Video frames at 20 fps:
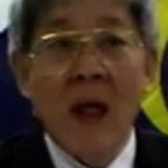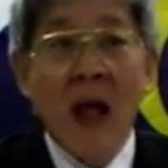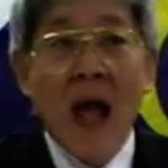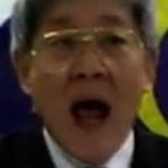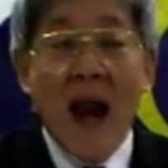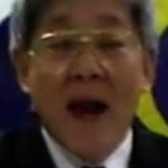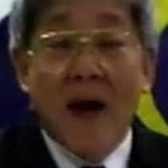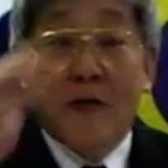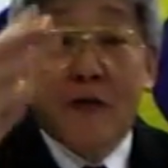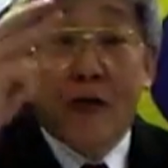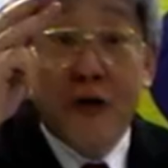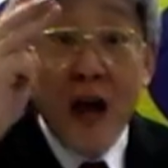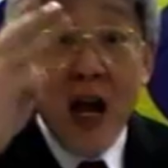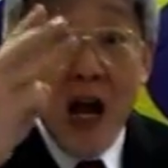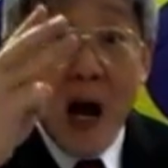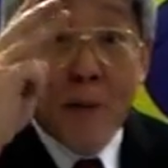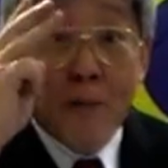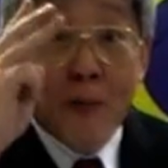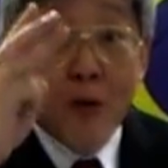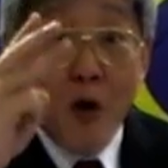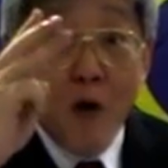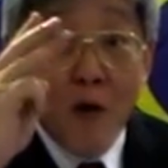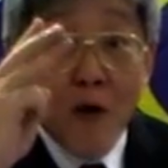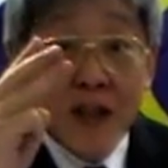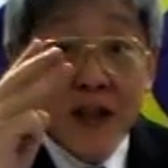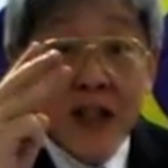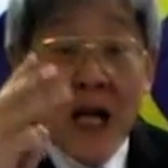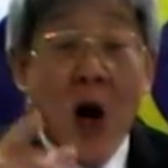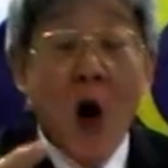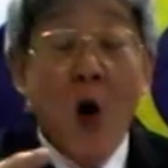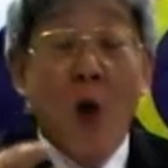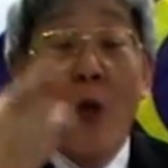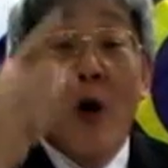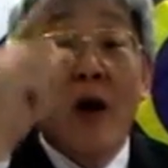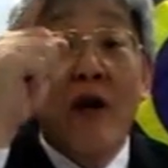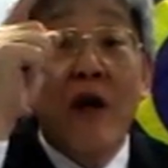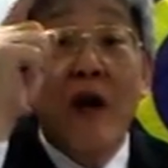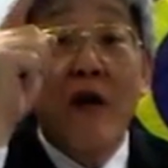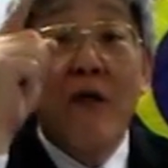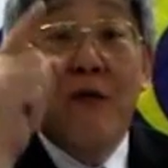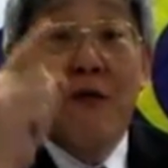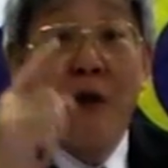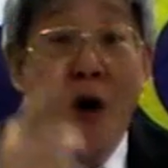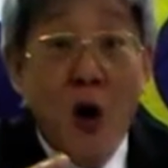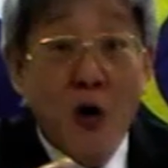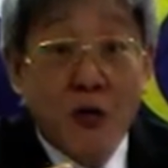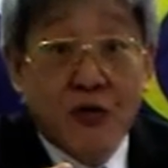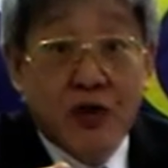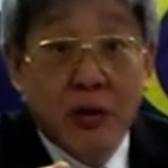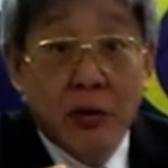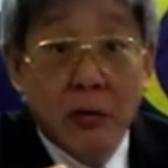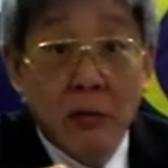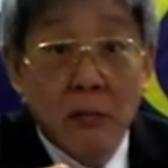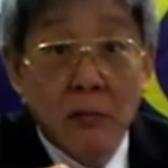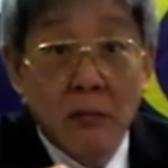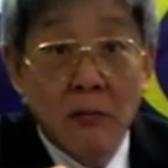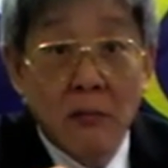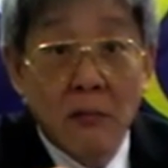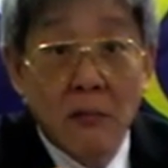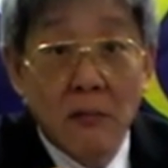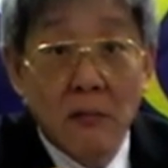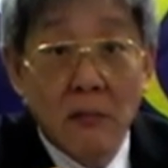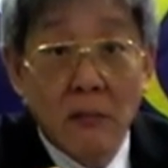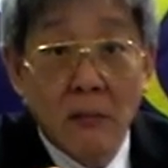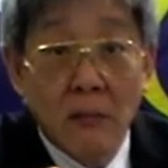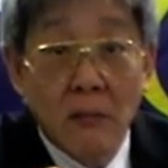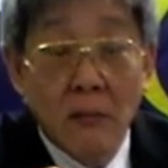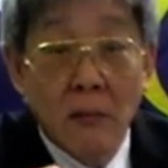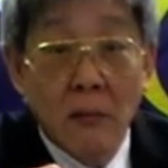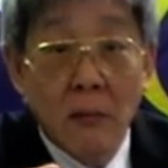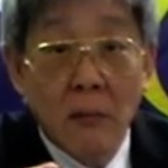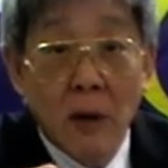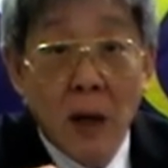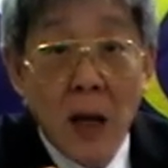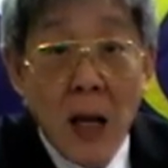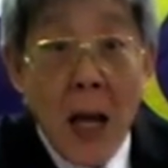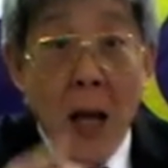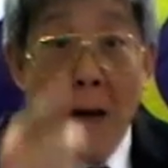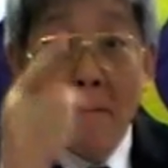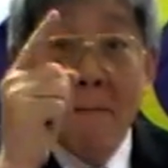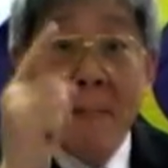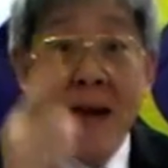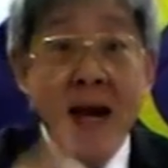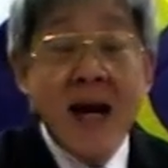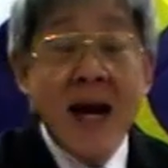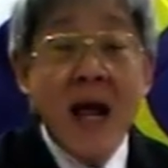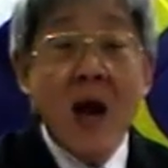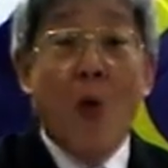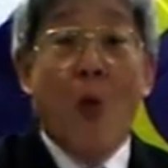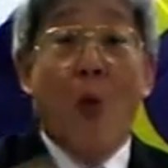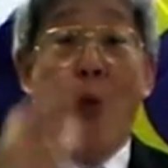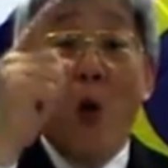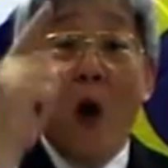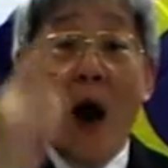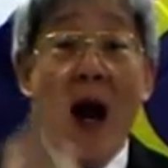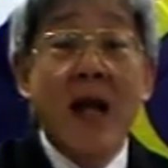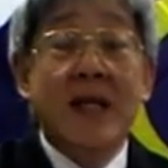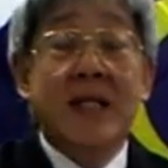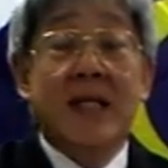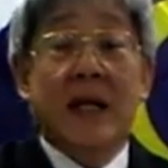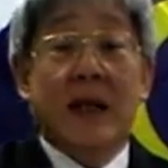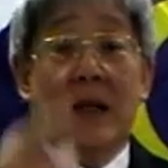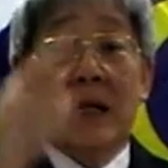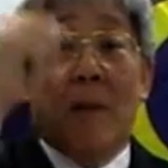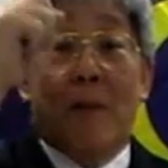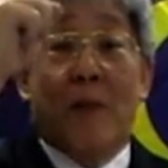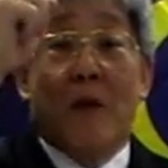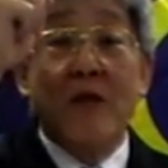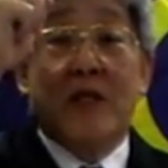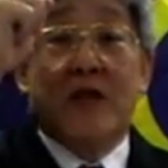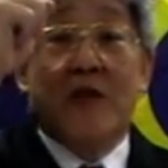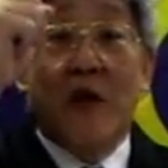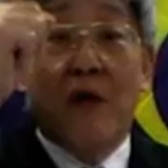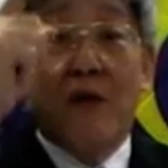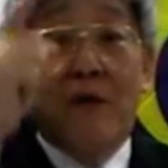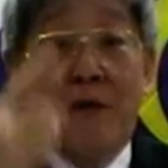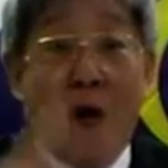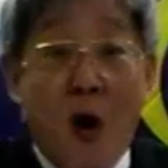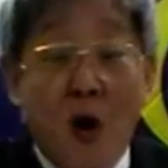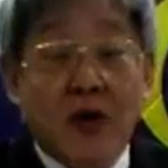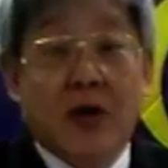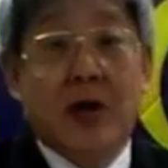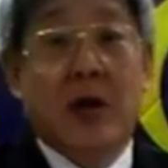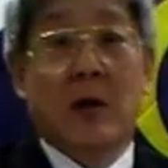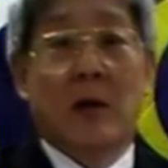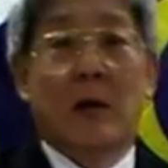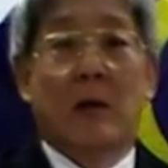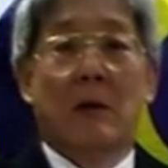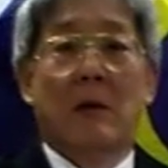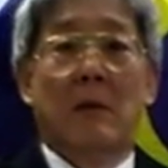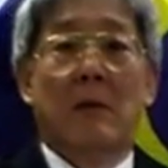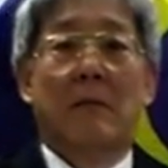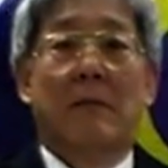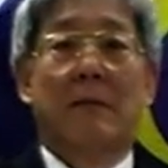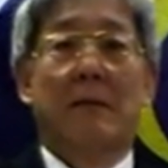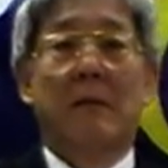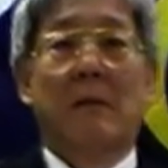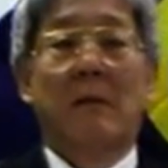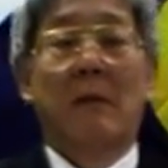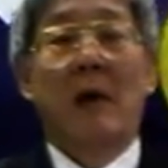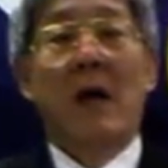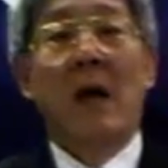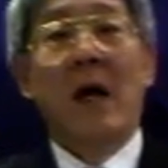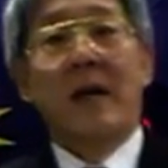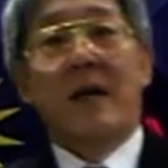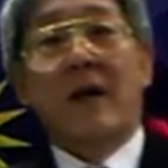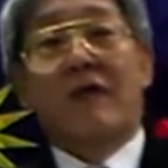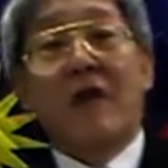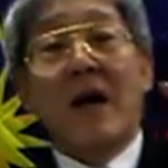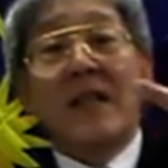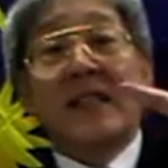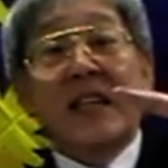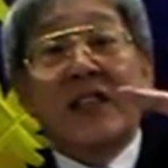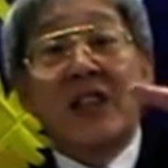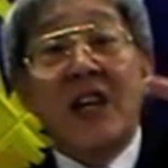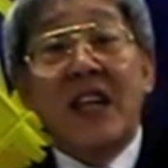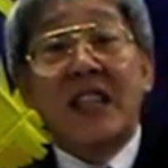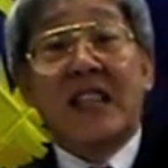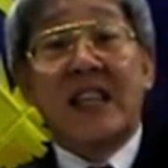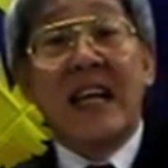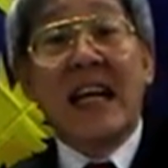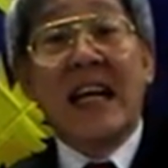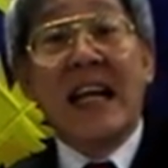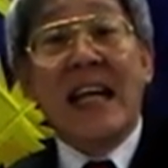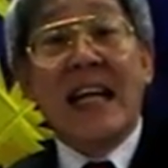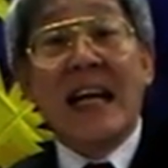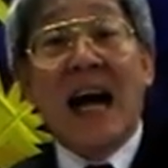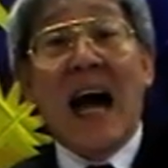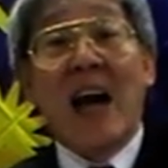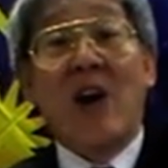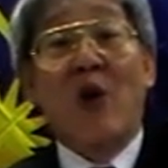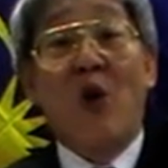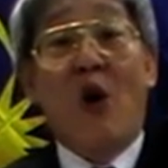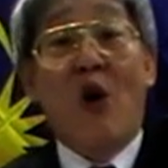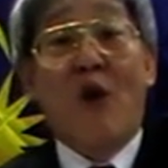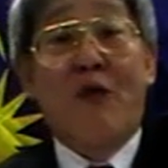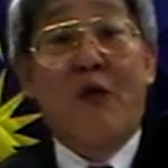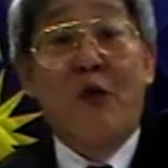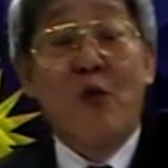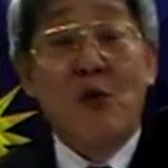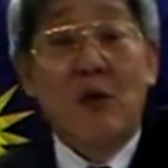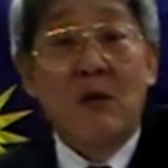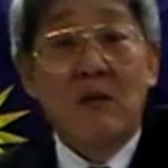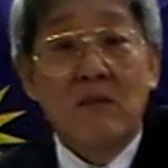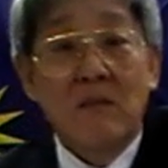And the 3 approvals were revoked, meaning once the approval is revoked, the transaction is illegal and unlawful.